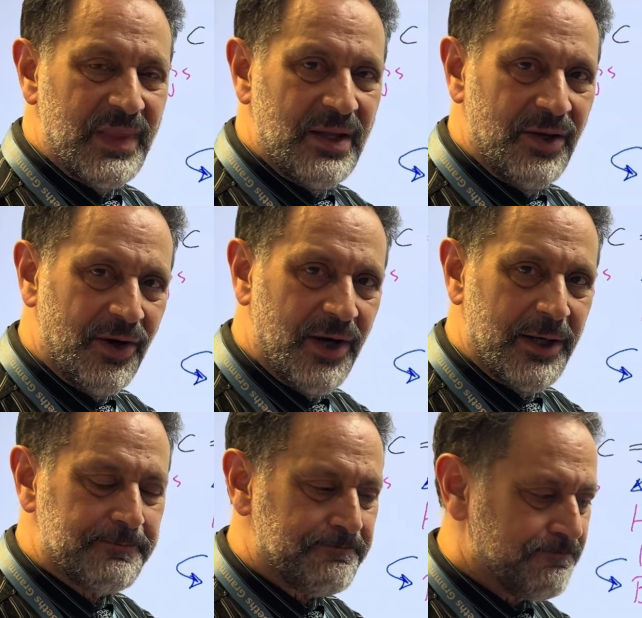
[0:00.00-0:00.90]
All
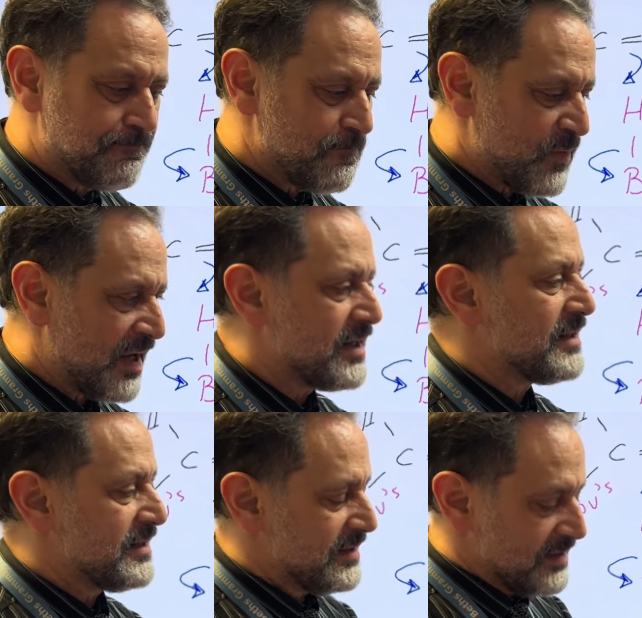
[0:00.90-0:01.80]
right?
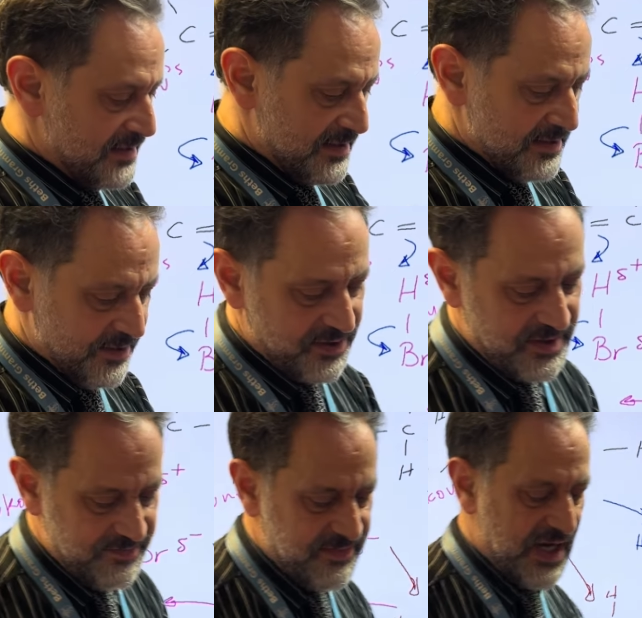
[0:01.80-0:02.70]
Okay,
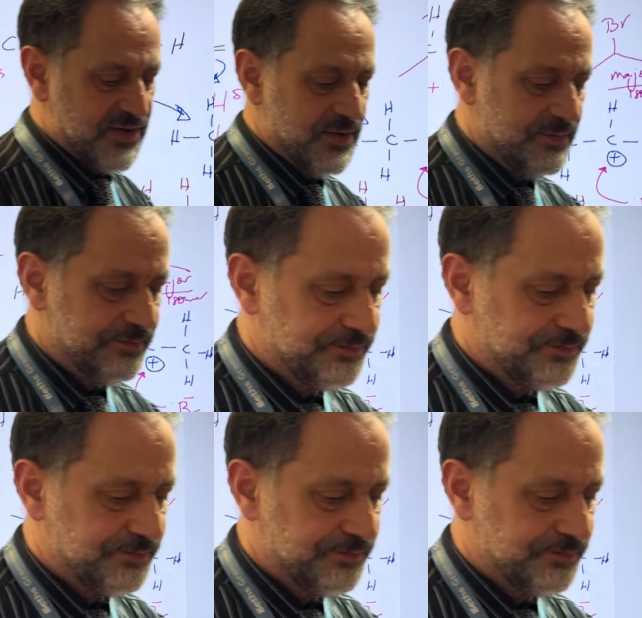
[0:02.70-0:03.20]
thank you.